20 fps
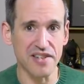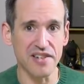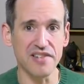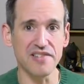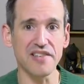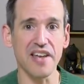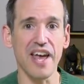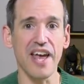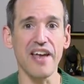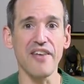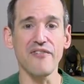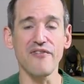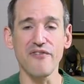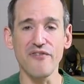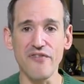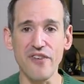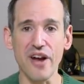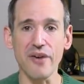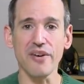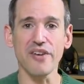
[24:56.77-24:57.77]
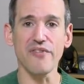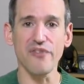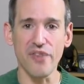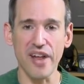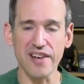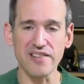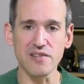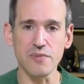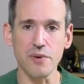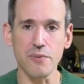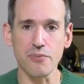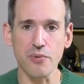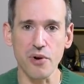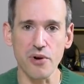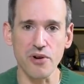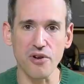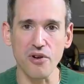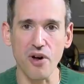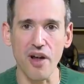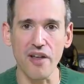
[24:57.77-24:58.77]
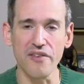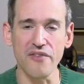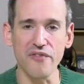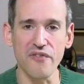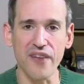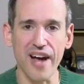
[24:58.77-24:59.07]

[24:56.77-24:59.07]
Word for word: It is a very flexible protocol. In